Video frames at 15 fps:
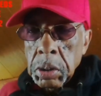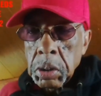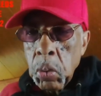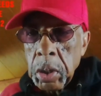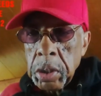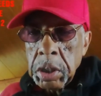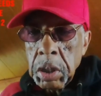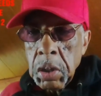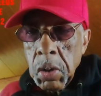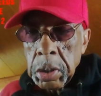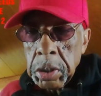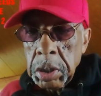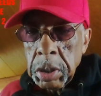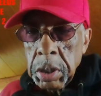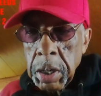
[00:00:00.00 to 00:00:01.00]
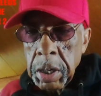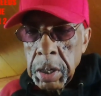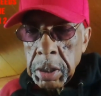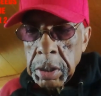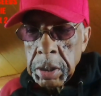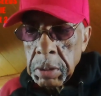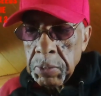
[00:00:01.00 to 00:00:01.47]
So what is he going to
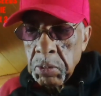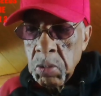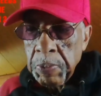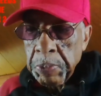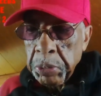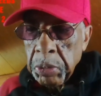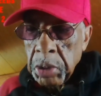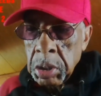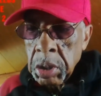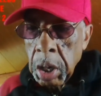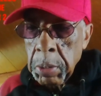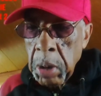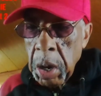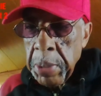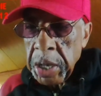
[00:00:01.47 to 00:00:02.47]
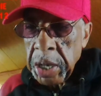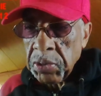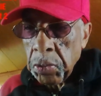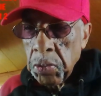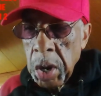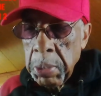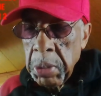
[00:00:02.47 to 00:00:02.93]
judge? Talking about
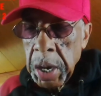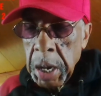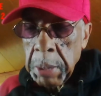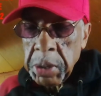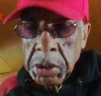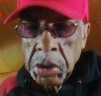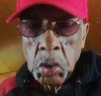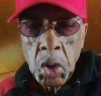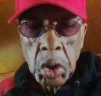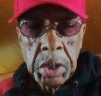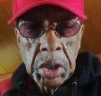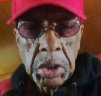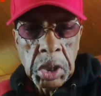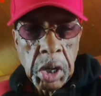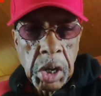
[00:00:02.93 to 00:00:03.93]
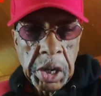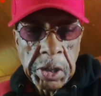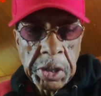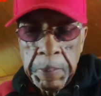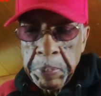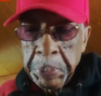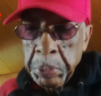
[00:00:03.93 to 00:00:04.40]
Master Prophet Muhammad. He's going to
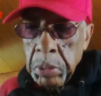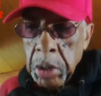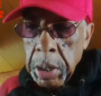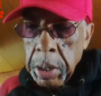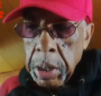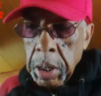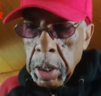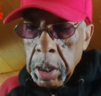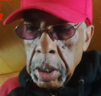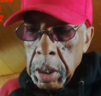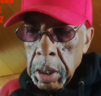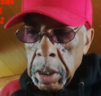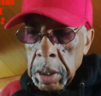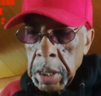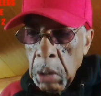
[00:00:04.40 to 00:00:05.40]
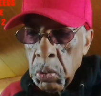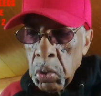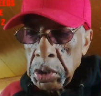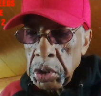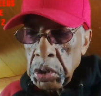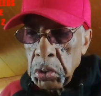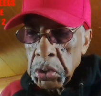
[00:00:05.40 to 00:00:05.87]
judge not
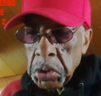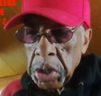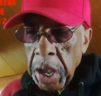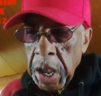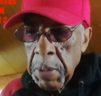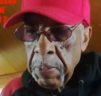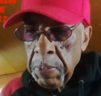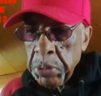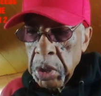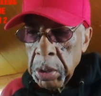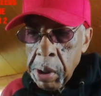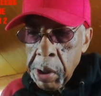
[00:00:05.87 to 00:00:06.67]
what you say,